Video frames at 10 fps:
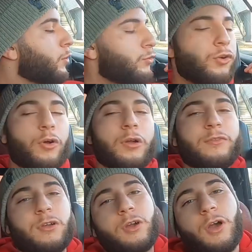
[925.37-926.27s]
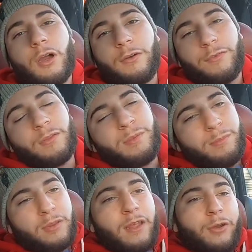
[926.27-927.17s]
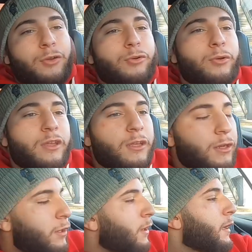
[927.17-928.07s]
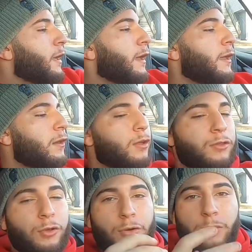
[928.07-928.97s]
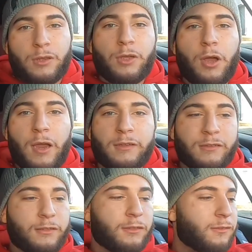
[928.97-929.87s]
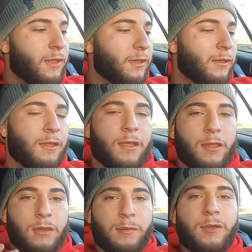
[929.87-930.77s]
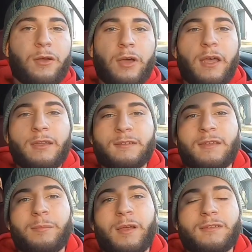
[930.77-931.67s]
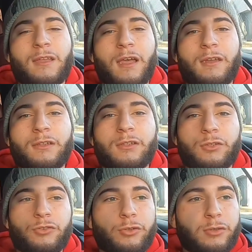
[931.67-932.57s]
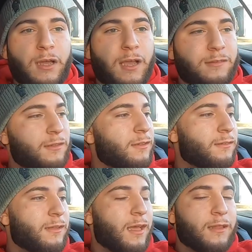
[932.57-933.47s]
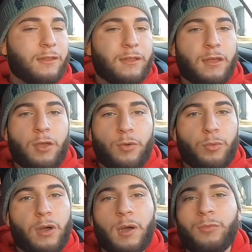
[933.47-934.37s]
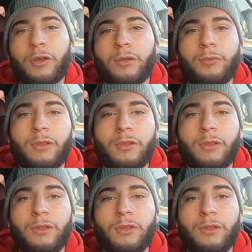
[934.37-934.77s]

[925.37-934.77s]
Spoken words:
tour of the car for the people that are new here and don't know what the car actually looks like. Let me go ahead, step outside and show you guys exactly what I'm working